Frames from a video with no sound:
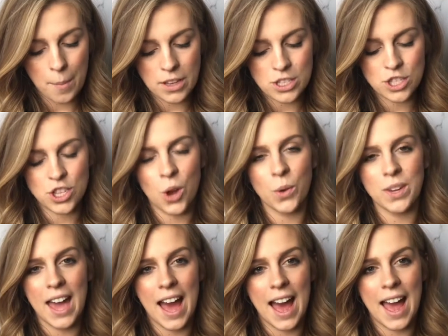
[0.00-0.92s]
So
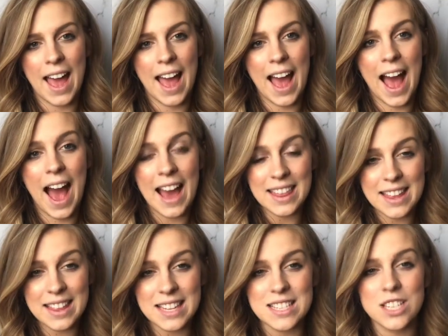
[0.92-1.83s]
yeah, I
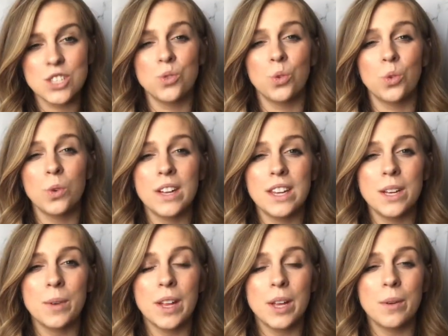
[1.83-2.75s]
think this is really,
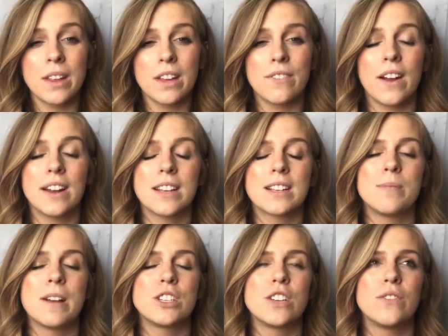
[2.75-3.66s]
really, really fun,
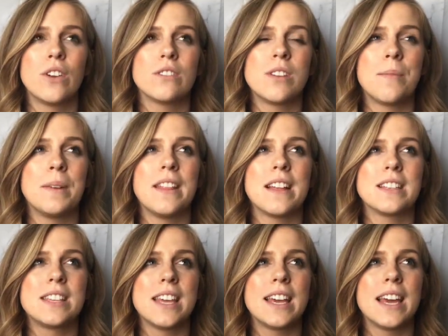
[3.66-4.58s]
especially if you have somebody
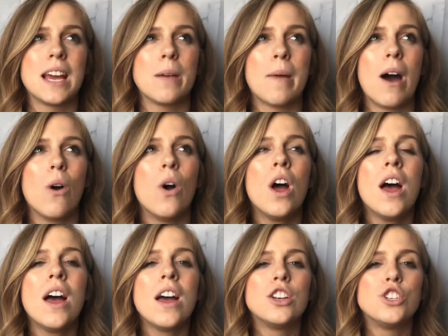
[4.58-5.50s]
that's thinking about
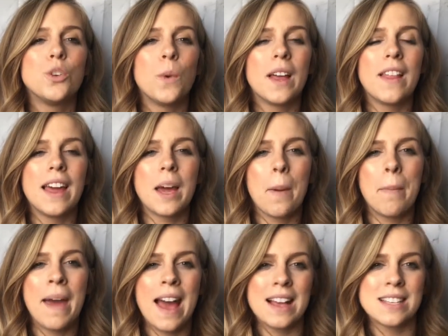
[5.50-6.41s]
doing like a
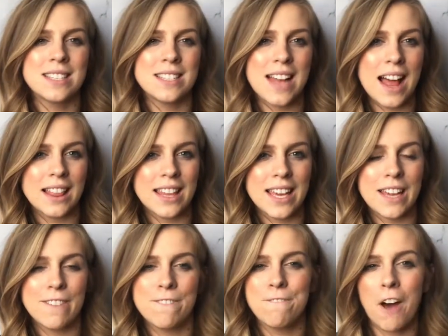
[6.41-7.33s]

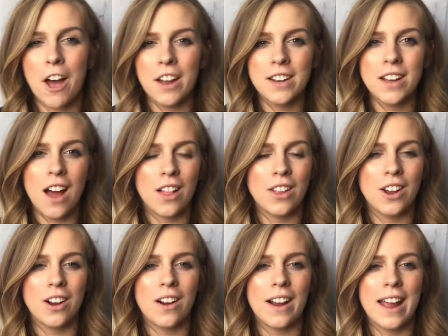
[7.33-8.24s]
pastel-y fun
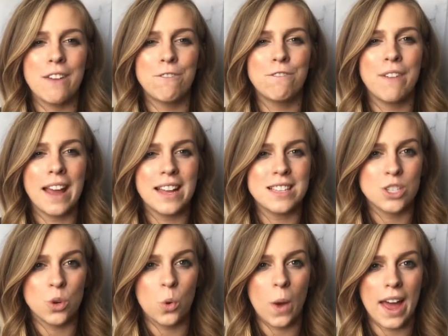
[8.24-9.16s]
color. It
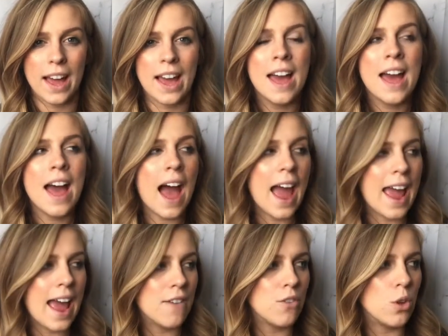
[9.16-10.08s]
fades quick. I
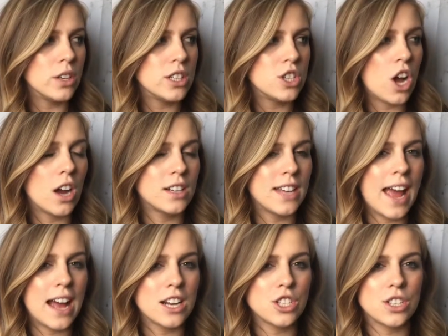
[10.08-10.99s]
have only talked to
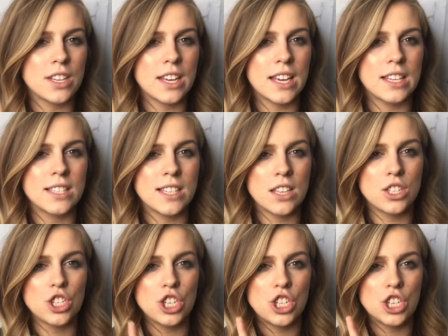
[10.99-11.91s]
Ashley since
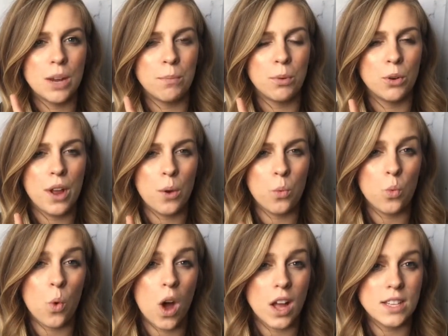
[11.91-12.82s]
she shampooed it
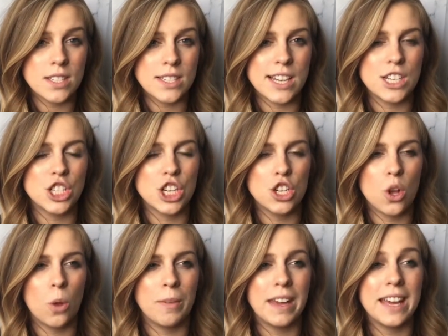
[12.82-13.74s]
once, and she
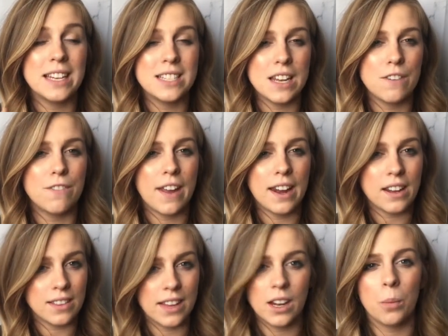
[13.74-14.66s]
told me it did fade a
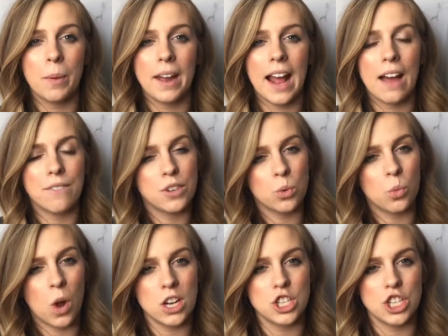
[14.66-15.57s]
little bit after
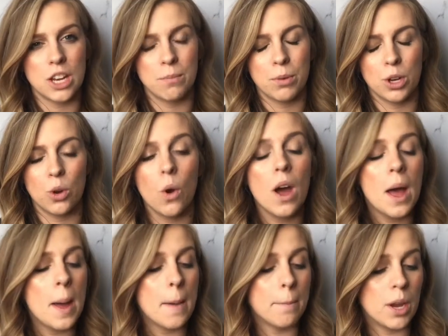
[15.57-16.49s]
one shampoo,
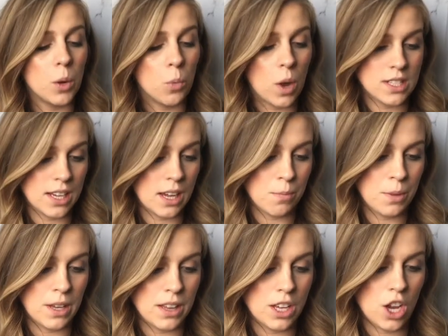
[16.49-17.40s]
but it wasn't
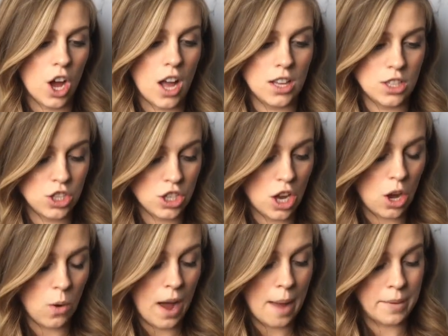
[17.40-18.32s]
completely gone.
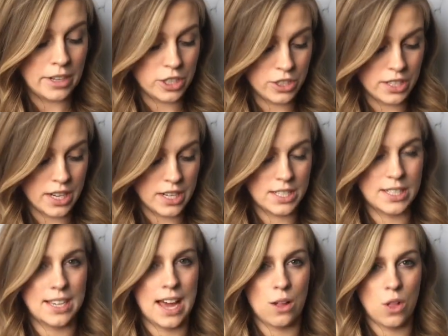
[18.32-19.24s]
So I'm interested to
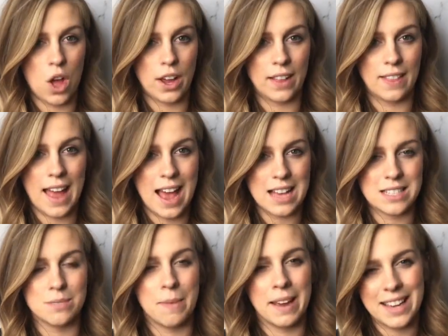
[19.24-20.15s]
see how long it
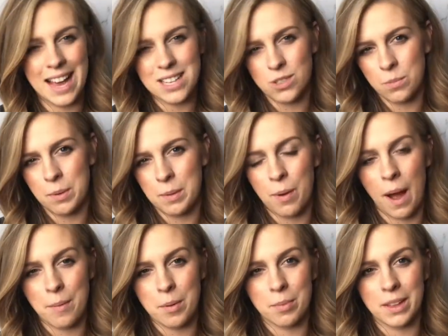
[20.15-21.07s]
lasts. My guess would be
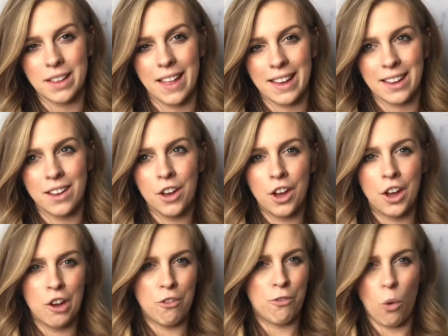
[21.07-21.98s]
probably like
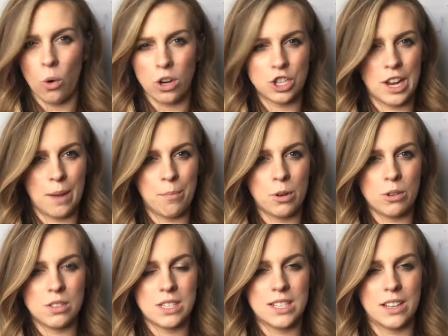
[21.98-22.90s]
4
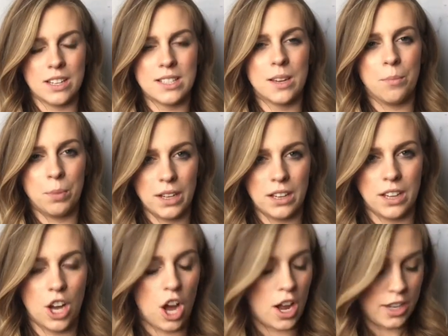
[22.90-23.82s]
shampoos until it's
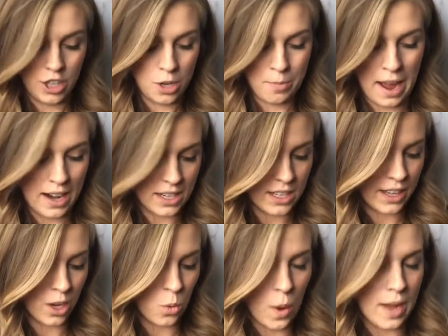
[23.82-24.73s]
completely gone and you're back to
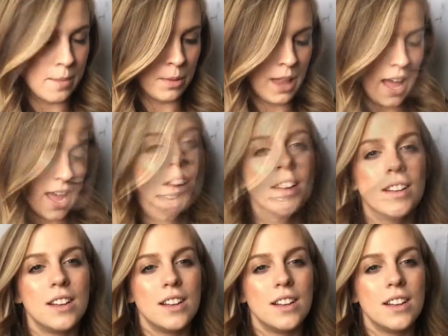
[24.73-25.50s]
like a white blonde.